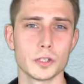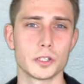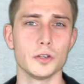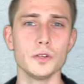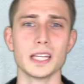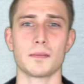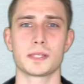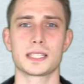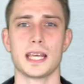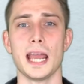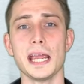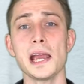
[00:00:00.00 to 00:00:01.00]
2 times
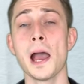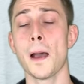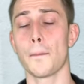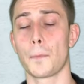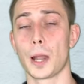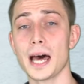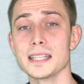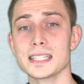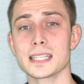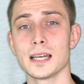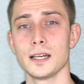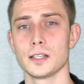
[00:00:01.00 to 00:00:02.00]
k
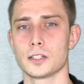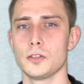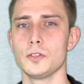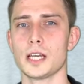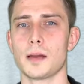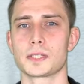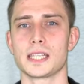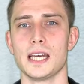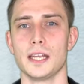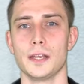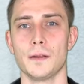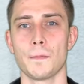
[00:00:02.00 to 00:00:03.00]
plus 2 times
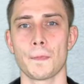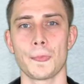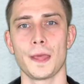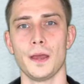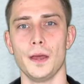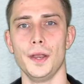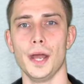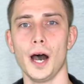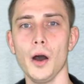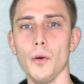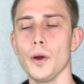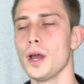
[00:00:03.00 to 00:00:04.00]
n.
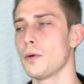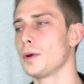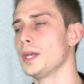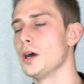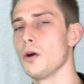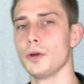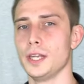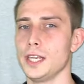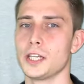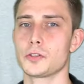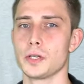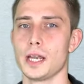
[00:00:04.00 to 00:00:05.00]
Now we know in the
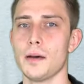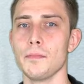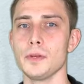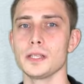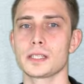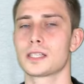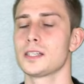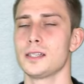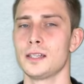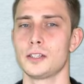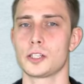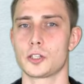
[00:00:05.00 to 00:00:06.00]
natural numbers the
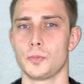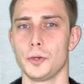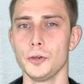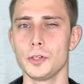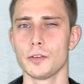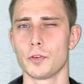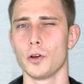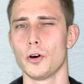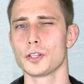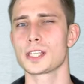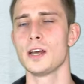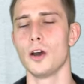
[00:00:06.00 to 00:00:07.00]
distributive
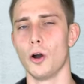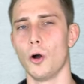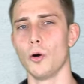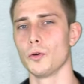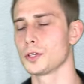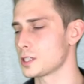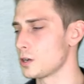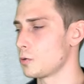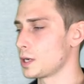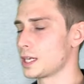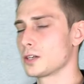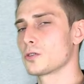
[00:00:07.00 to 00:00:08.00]
laws hold, so
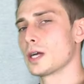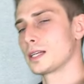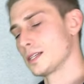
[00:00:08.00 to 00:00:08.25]
we can drag